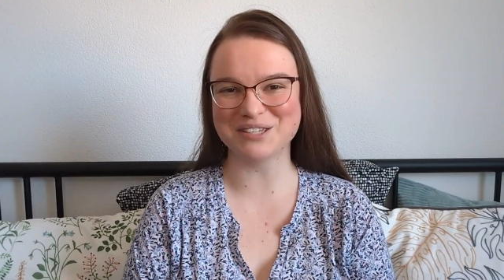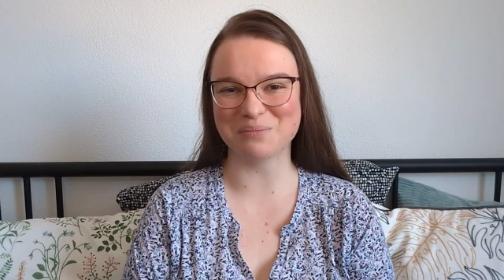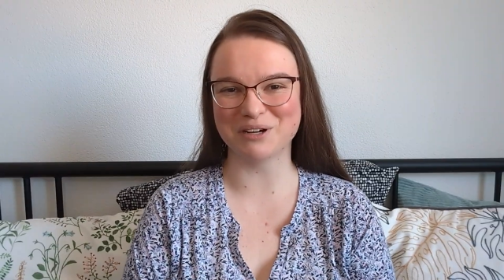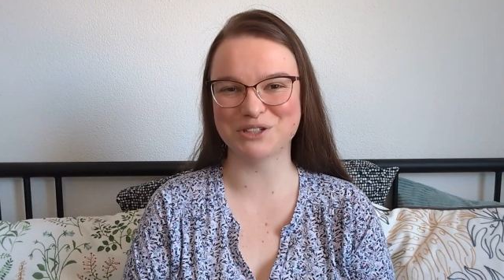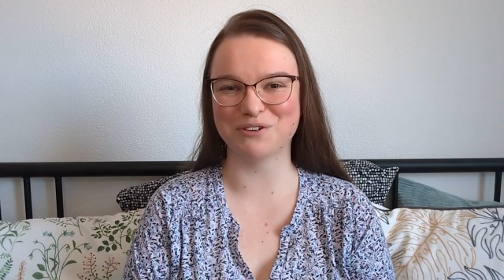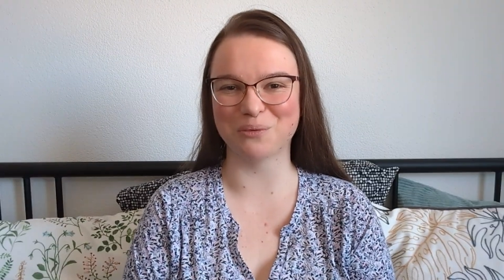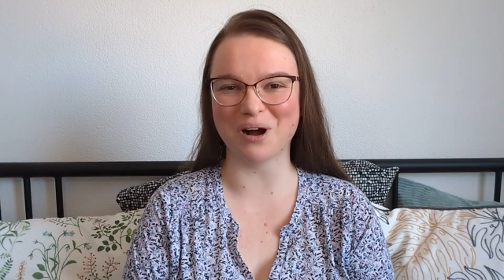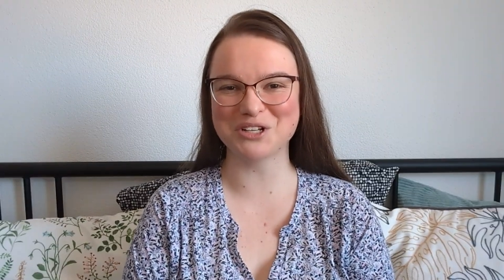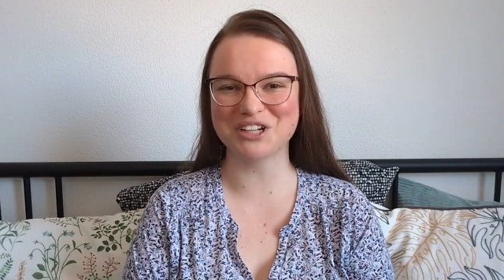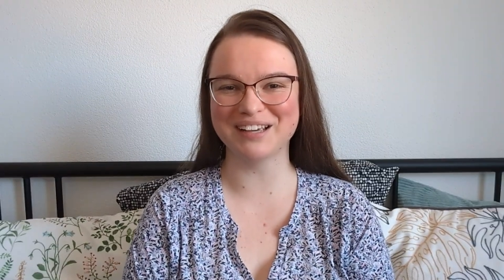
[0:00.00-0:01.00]
Thanks so much
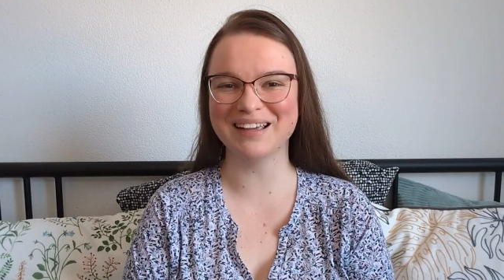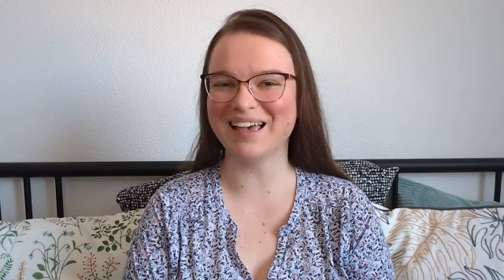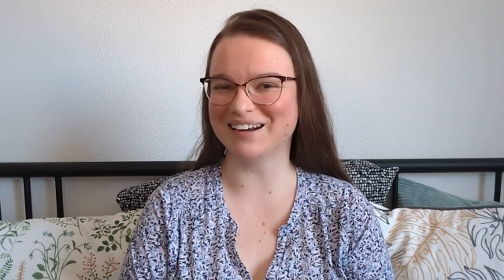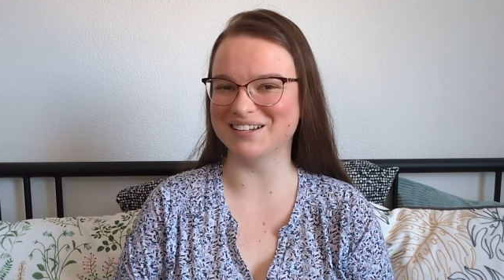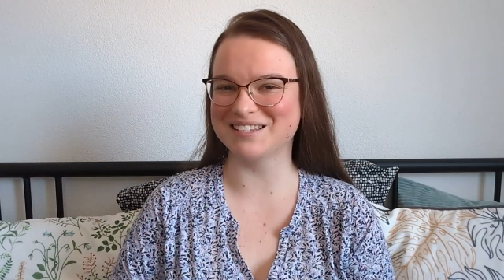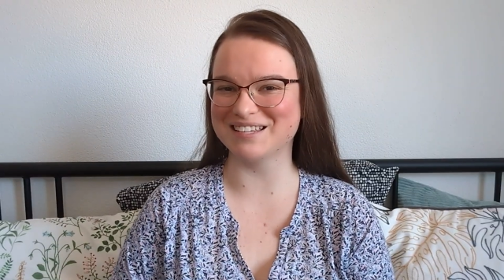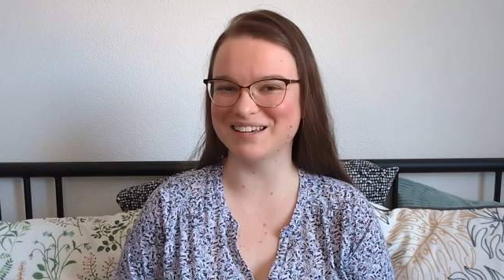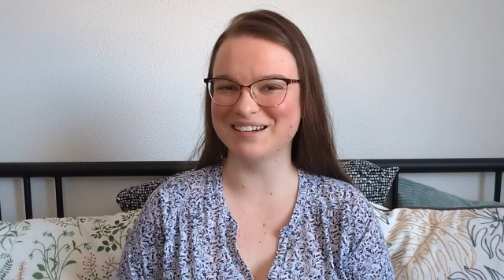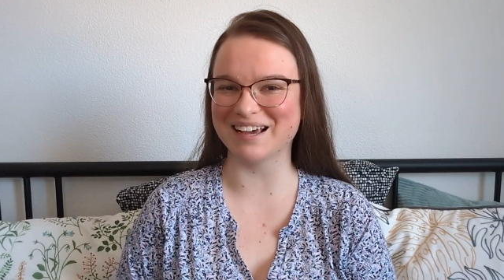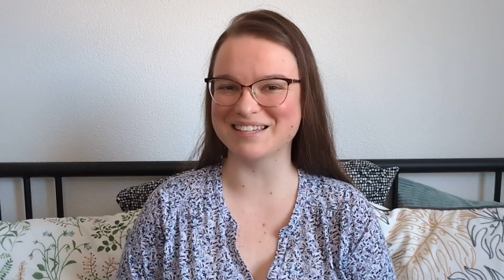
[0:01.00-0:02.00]
for watching, and I'll
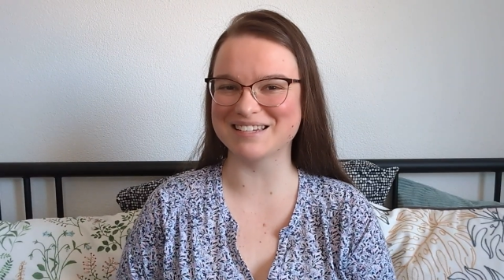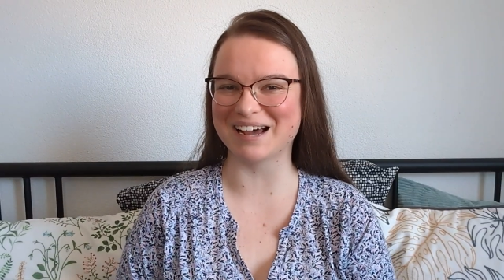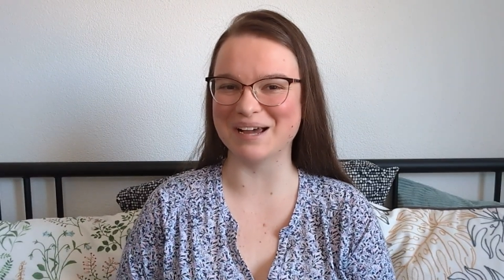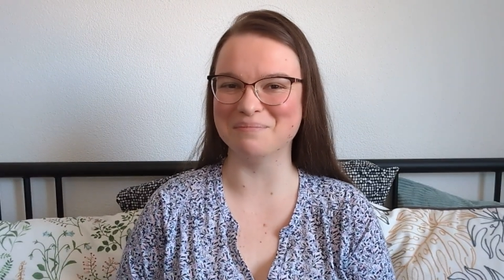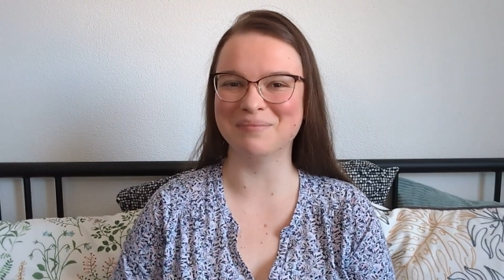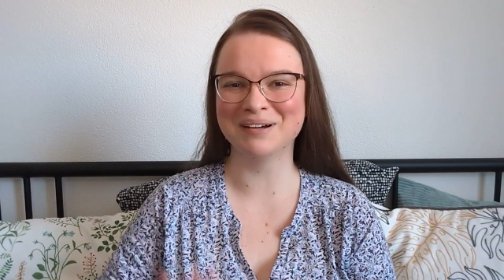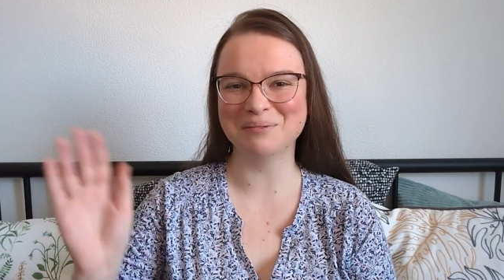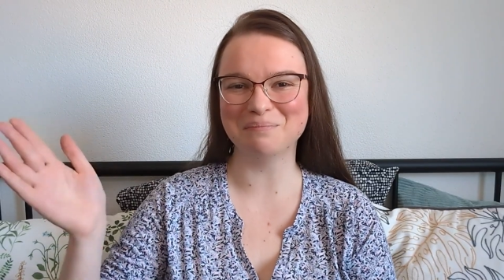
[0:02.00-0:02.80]
see you next time.